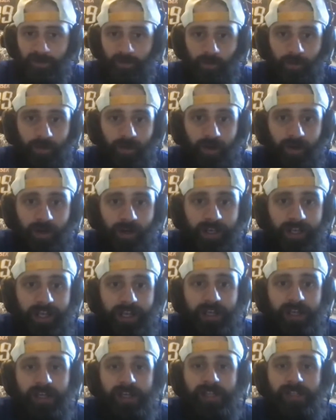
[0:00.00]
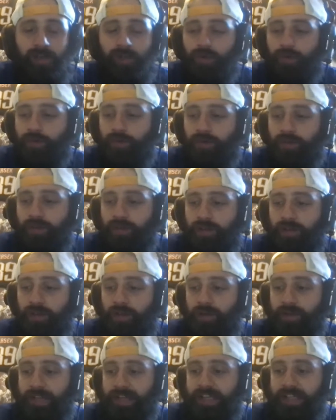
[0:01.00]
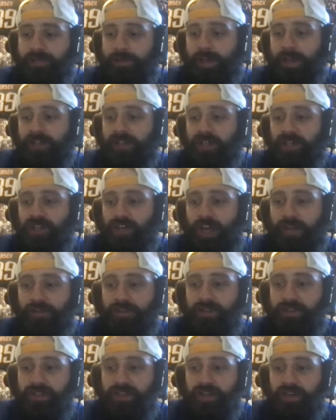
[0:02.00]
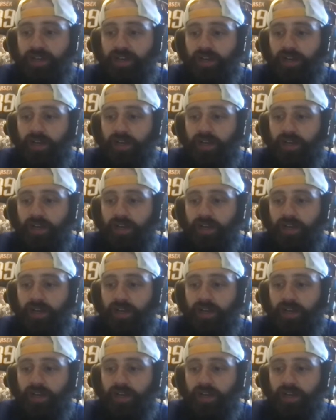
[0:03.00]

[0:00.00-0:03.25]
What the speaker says: We're getting into the expansion draft is here.